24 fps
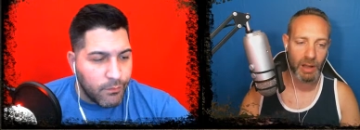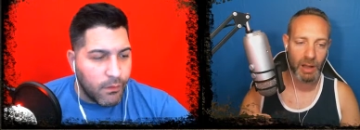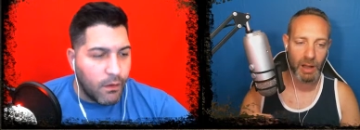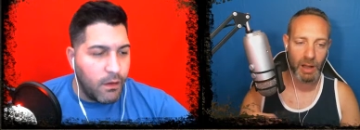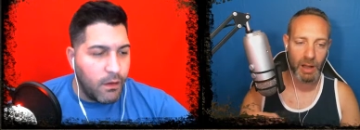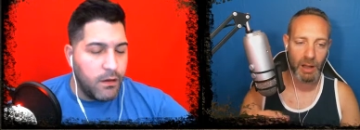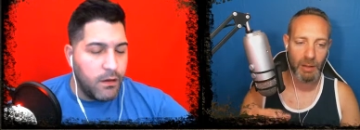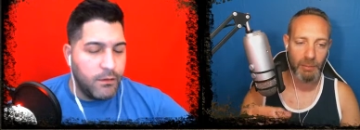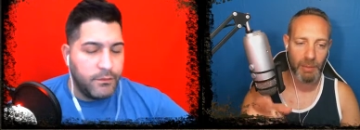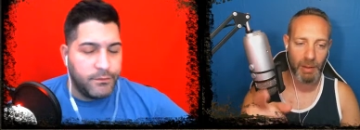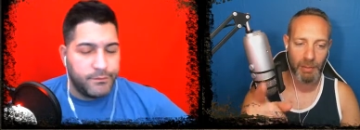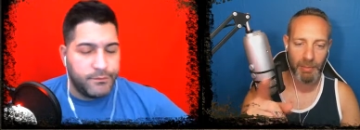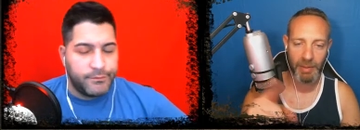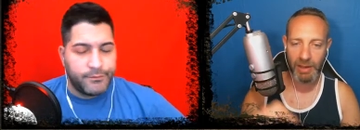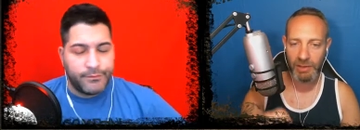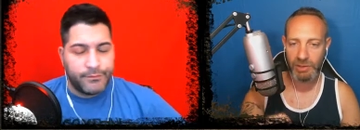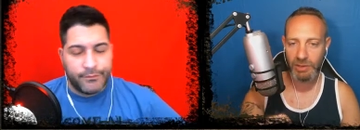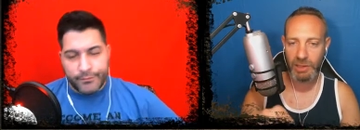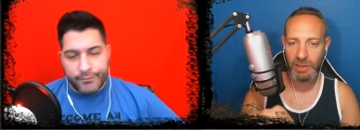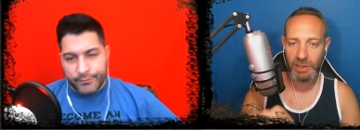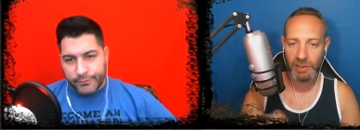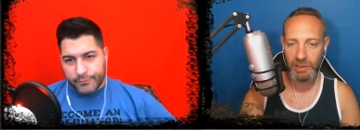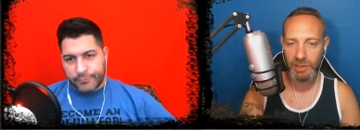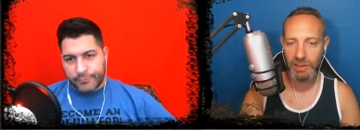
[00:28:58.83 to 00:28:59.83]
Speaker 1: I'm
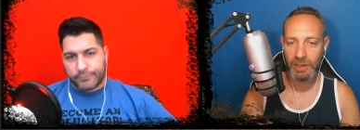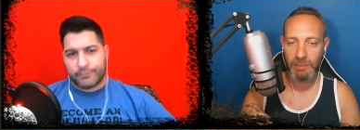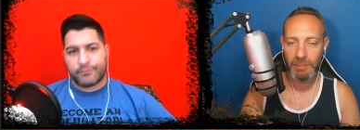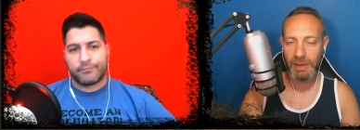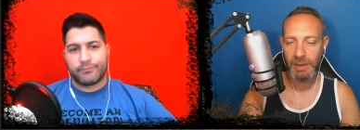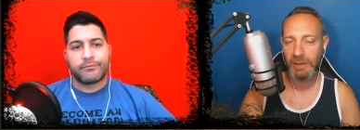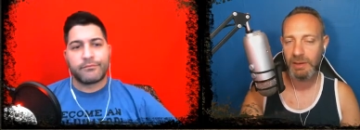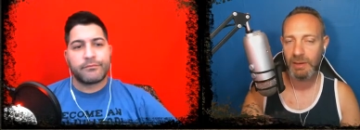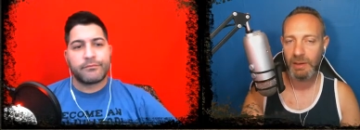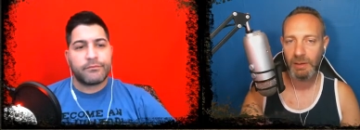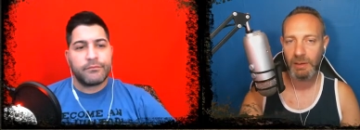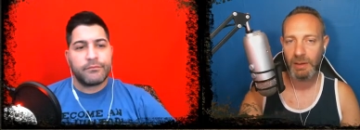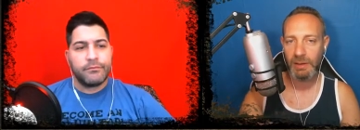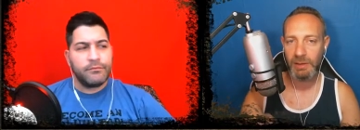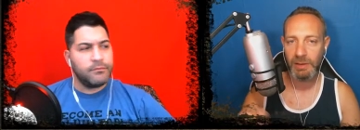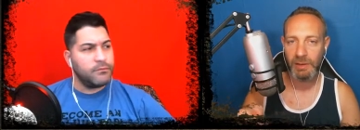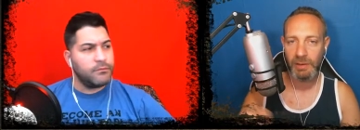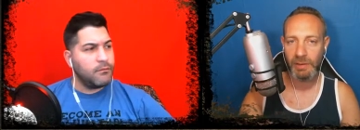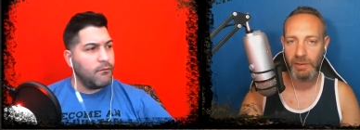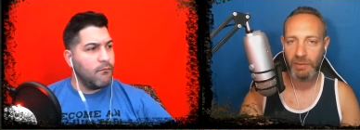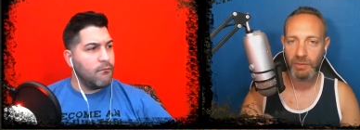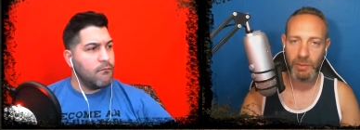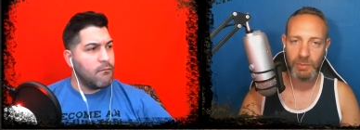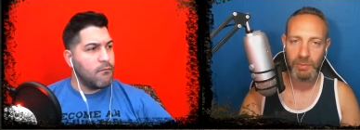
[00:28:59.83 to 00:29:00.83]
actually, it's going to be in the
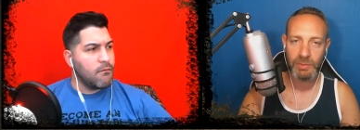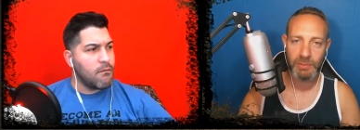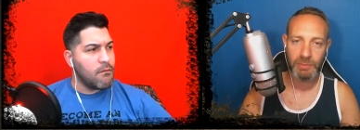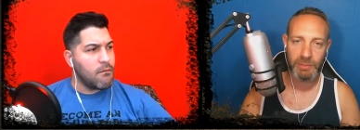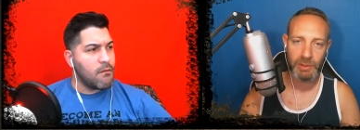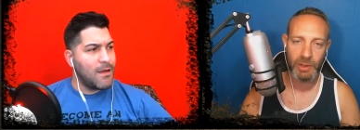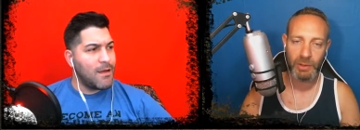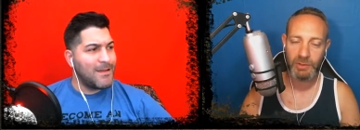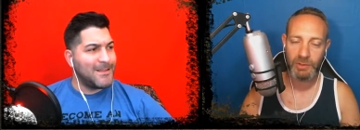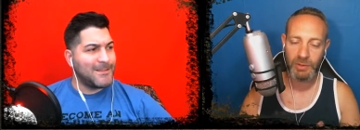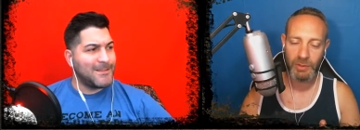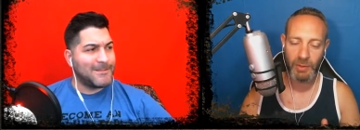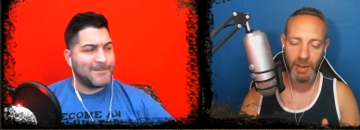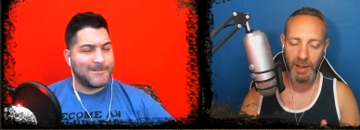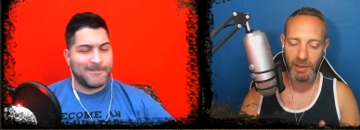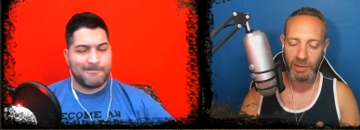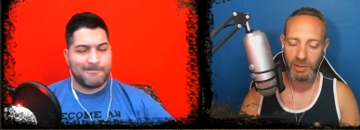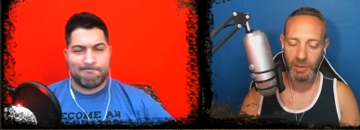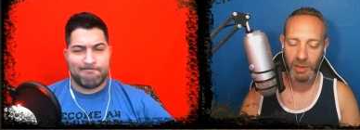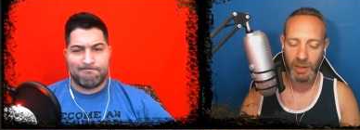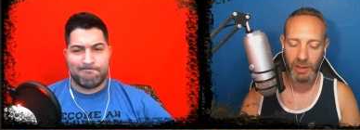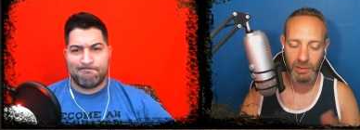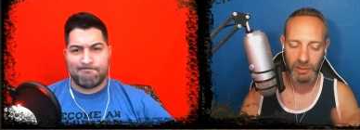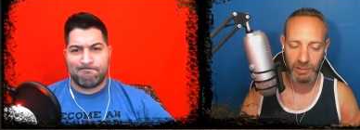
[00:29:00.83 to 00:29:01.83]
description below too,
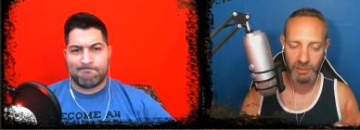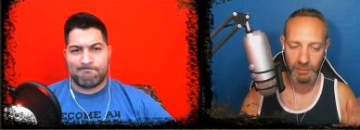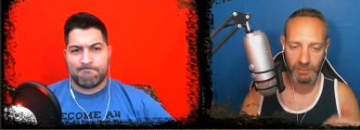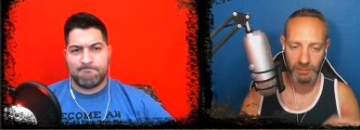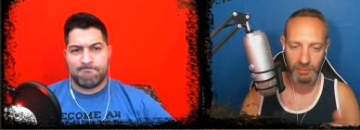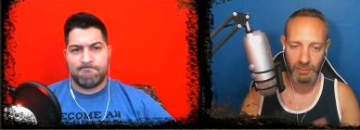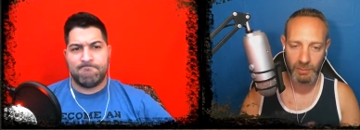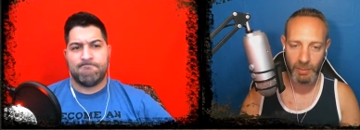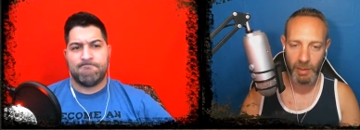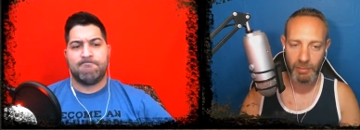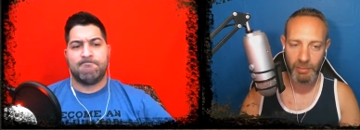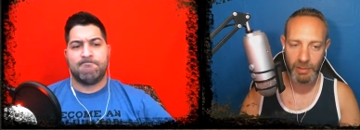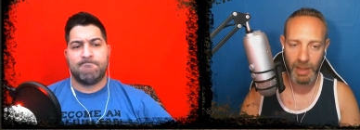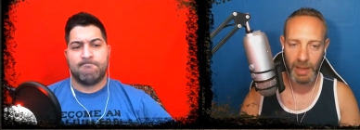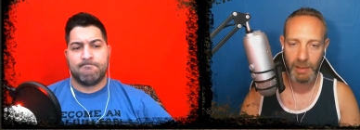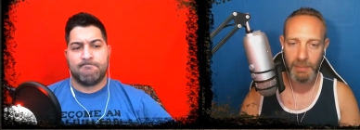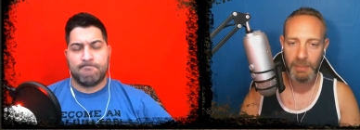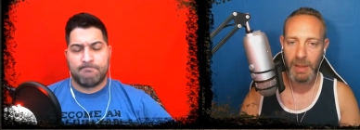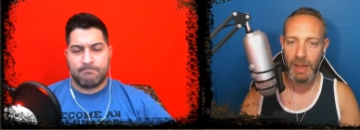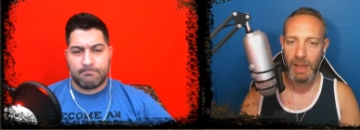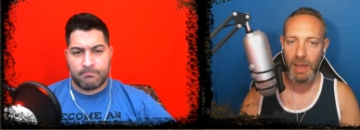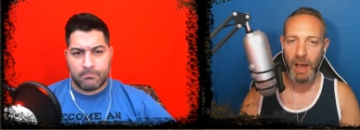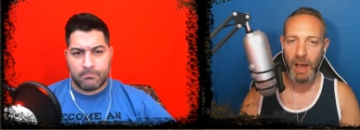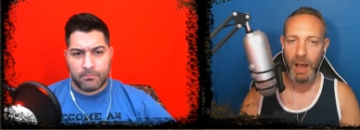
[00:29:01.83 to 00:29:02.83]
actually. I should remember that.
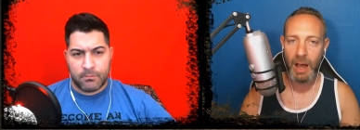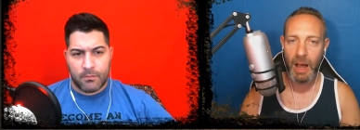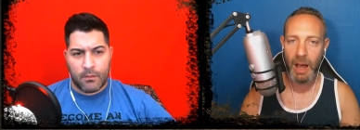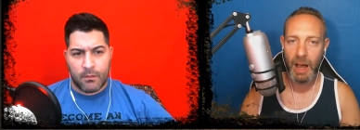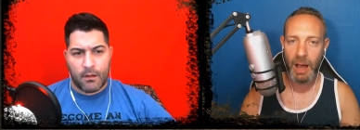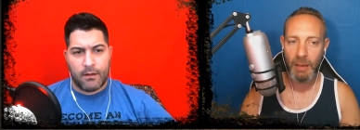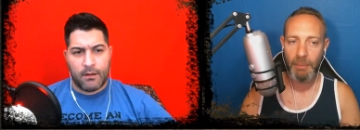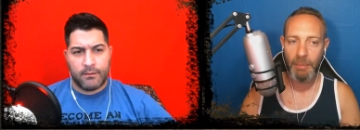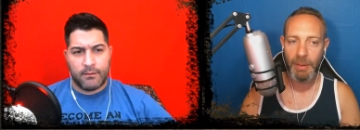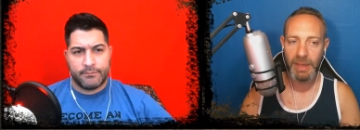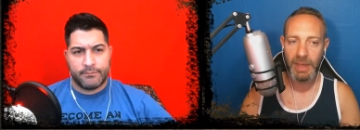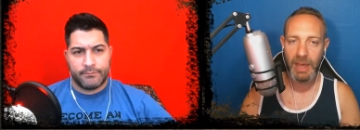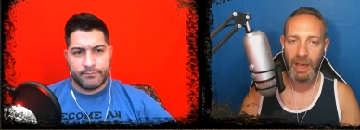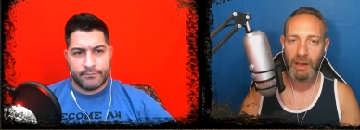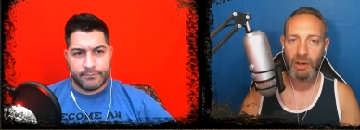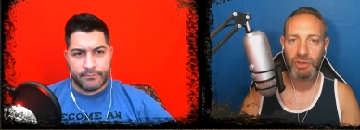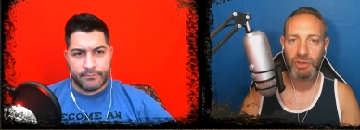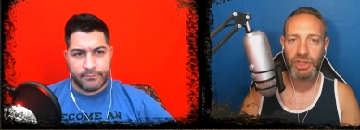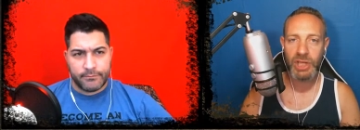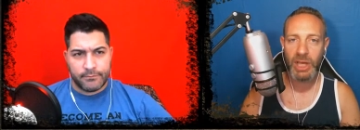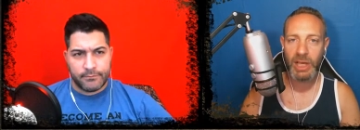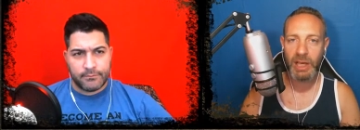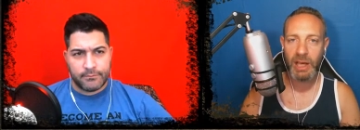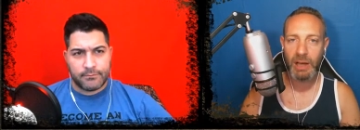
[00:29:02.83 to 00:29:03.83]
But yeah,
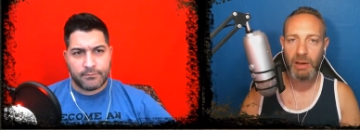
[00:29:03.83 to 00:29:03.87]
go check